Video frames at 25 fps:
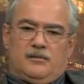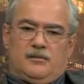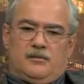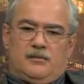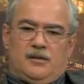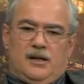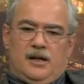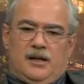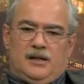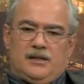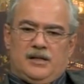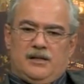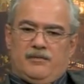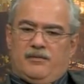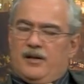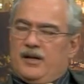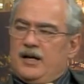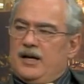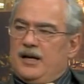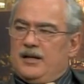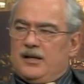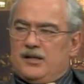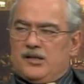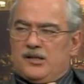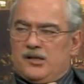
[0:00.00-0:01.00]
God never
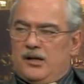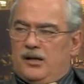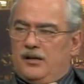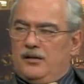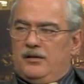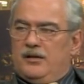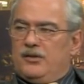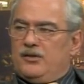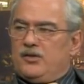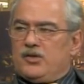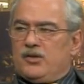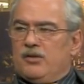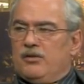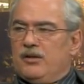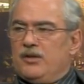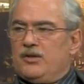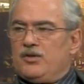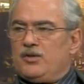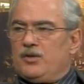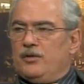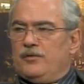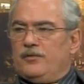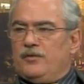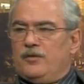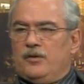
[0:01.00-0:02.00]
had a son, and so on and
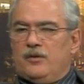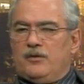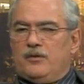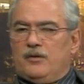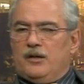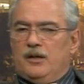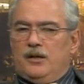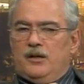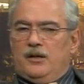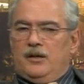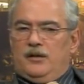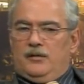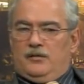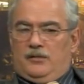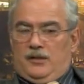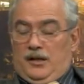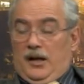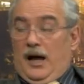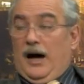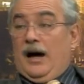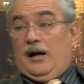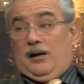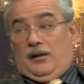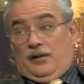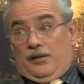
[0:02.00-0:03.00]
so forth.
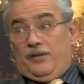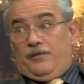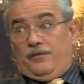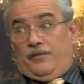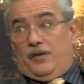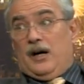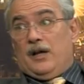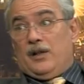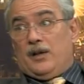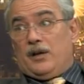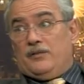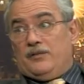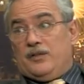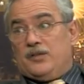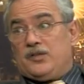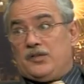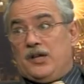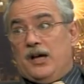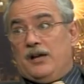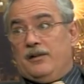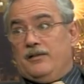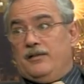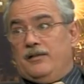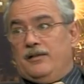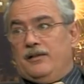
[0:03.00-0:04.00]
Denial of the Father and the
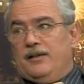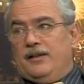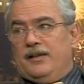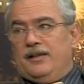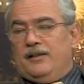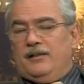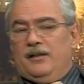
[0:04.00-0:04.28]
Son.